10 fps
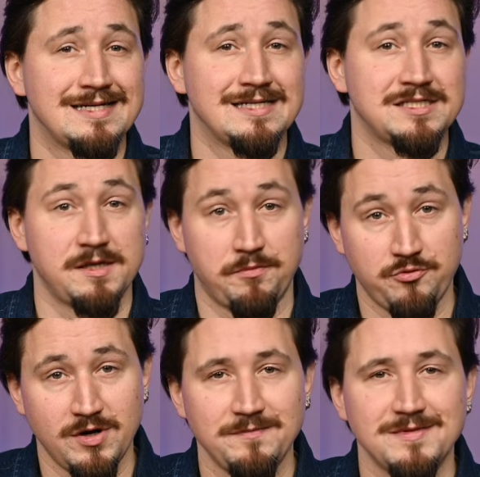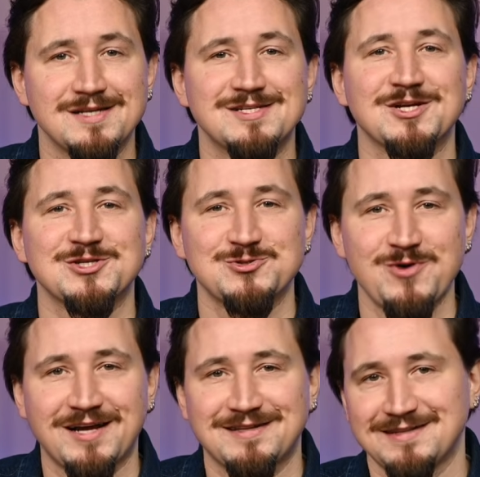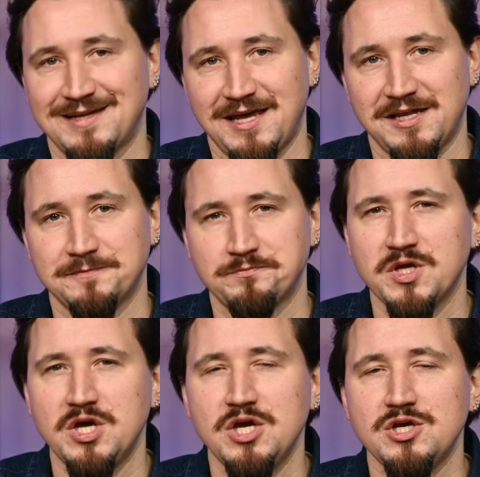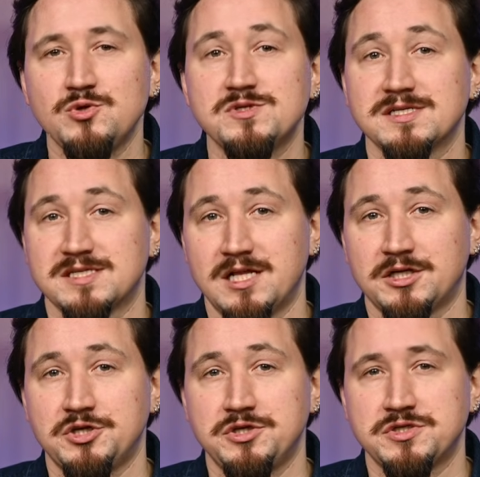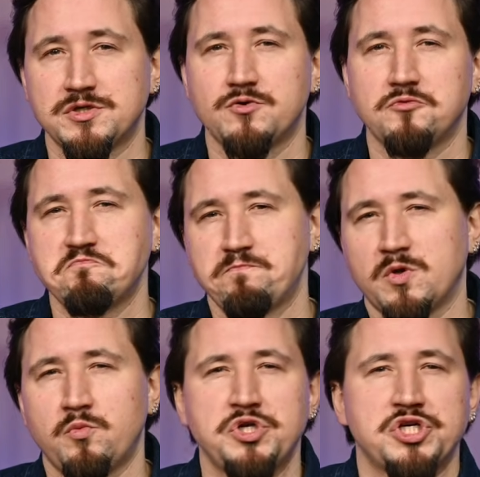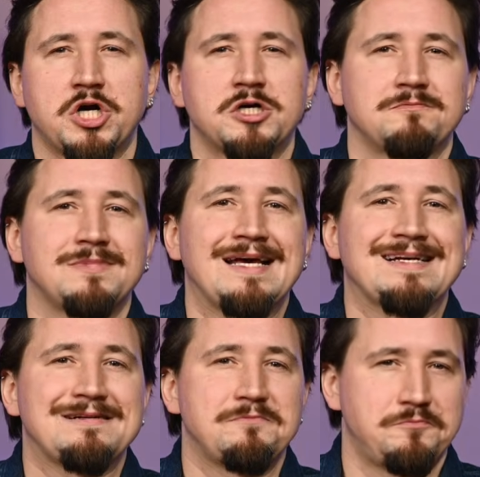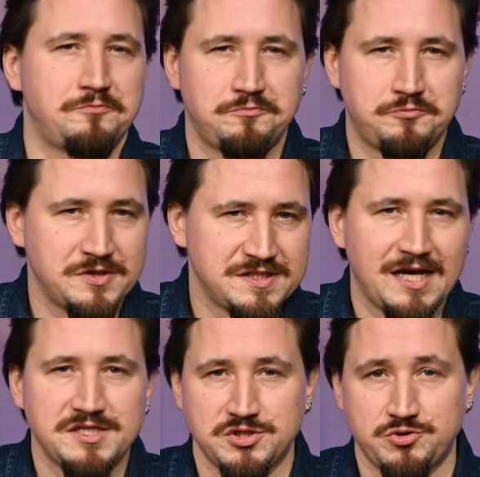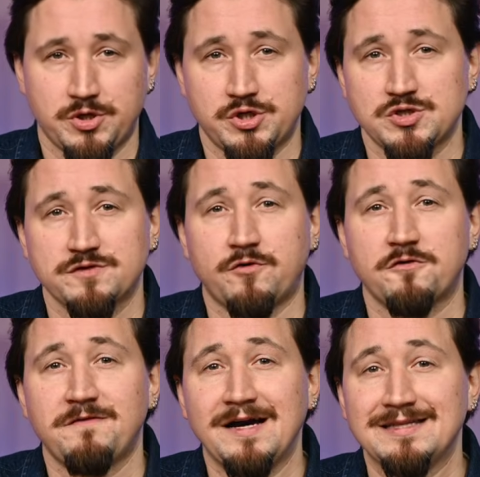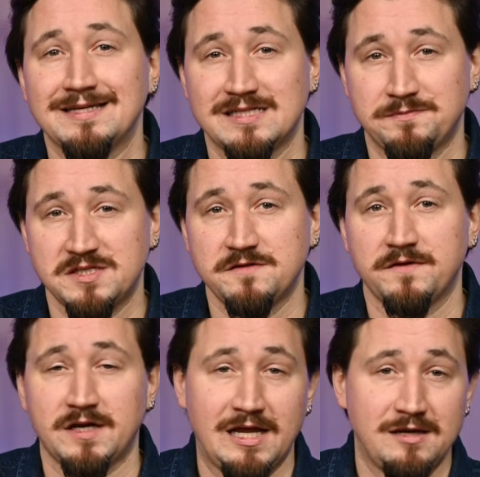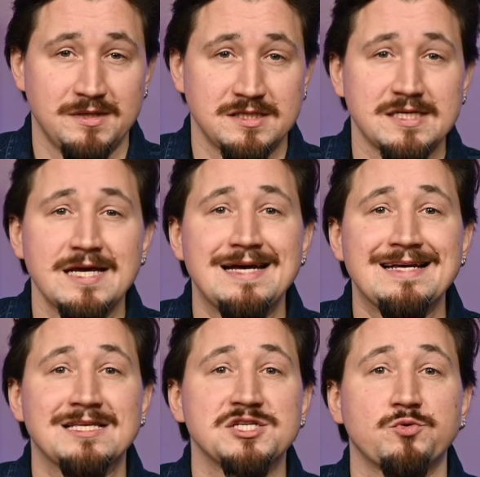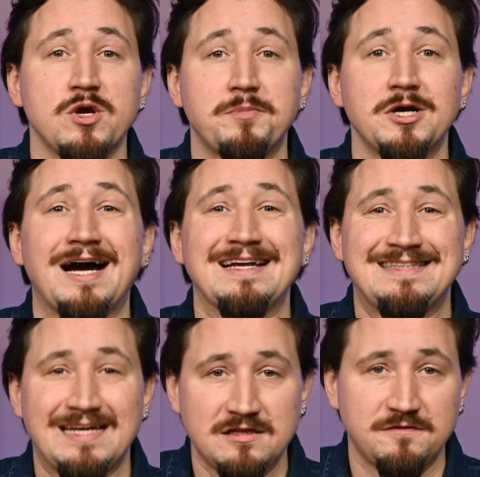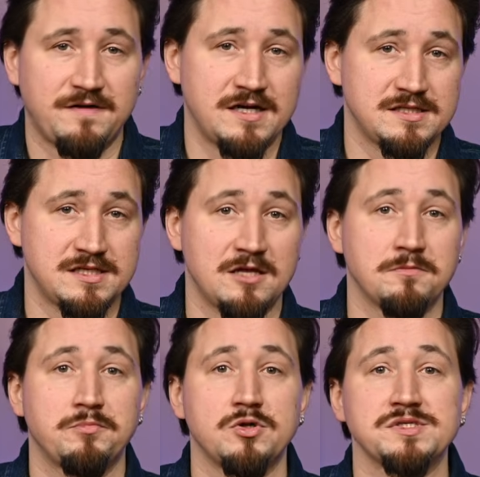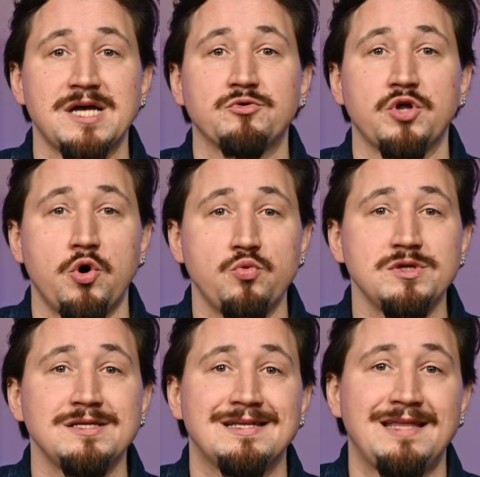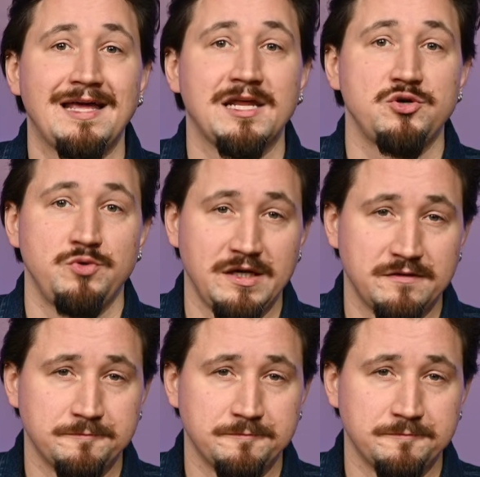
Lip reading: Step 3 is extracting the data. Using selectors, which are like precise instructions for finding specific elements, the scraper identifies and pulls out only the data you need.